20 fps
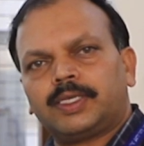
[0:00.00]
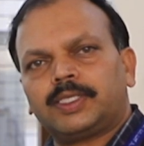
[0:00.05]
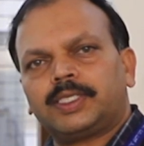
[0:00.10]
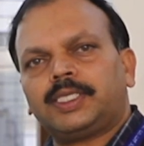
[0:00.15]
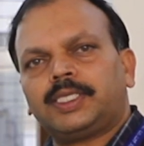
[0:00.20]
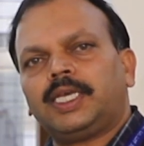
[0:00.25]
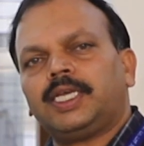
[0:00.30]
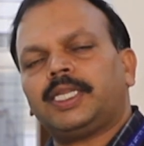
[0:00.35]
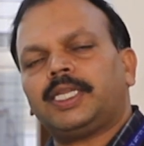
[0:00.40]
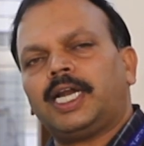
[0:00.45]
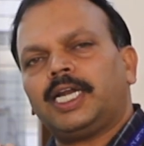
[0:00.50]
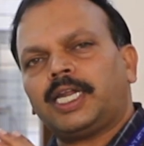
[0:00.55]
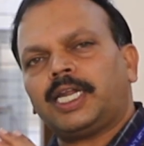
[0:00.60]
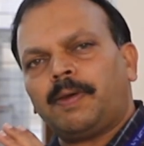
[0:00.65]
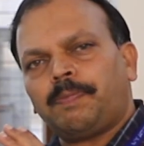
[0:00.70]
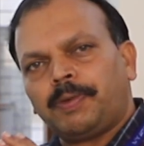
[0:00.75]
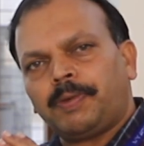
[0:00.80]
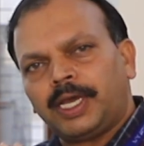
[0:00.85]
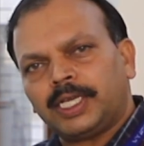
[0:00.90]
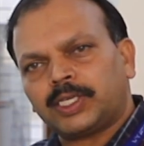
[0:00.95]
See,
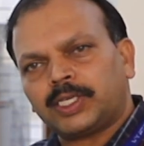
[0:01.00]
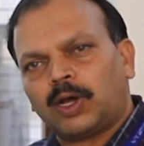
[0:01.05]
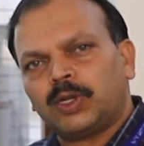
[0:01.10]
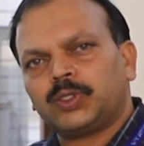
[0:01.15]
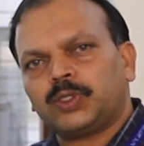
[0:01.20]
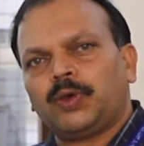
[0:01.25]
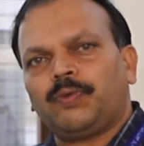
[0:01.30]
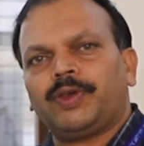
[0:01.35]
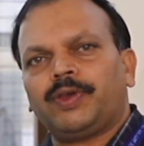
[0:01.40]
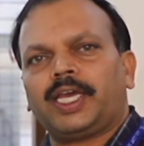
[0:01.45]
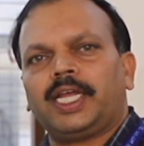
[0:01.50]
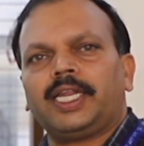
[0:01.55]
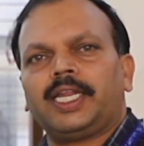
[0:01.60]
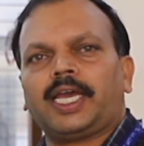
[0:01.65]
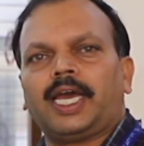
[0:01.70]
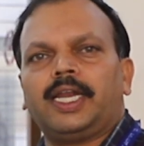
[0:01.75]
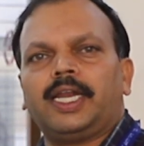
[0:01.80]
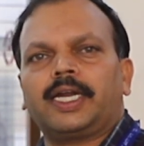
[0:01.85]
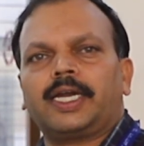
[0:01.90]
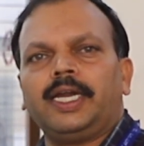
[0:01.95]
delta pH also we can
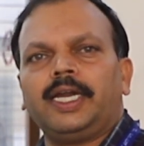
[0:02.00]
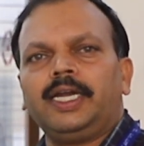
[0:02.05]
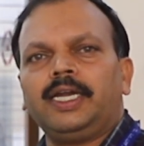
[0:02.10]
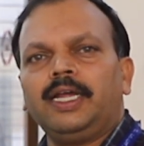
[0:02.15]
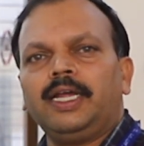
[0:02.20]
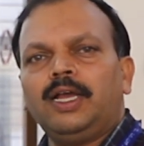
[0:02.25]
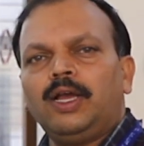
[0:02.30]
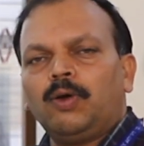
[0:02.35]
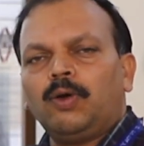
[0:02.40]
calculate.